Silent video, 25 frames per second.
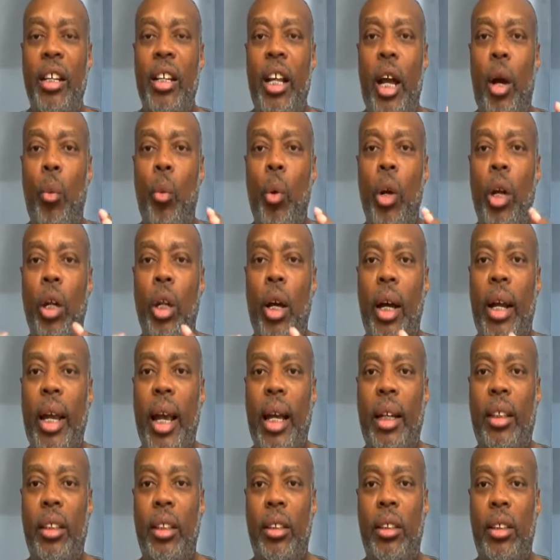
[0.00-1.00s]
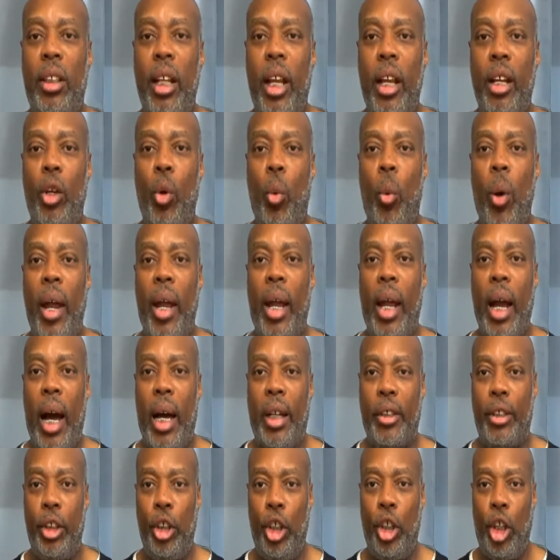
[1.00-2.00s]
that we look at this thing the way
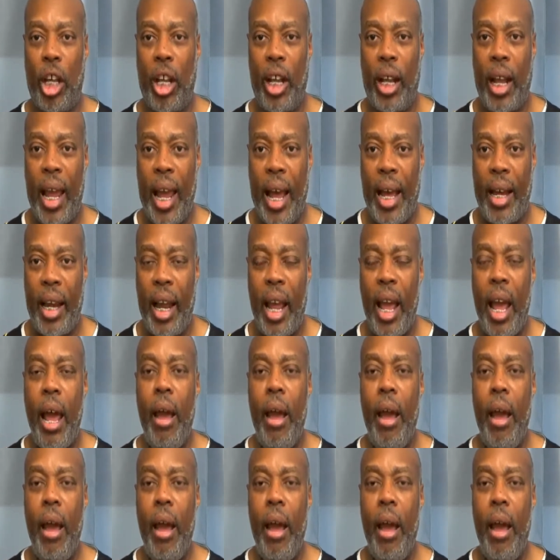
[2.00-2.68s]
God's looking at it.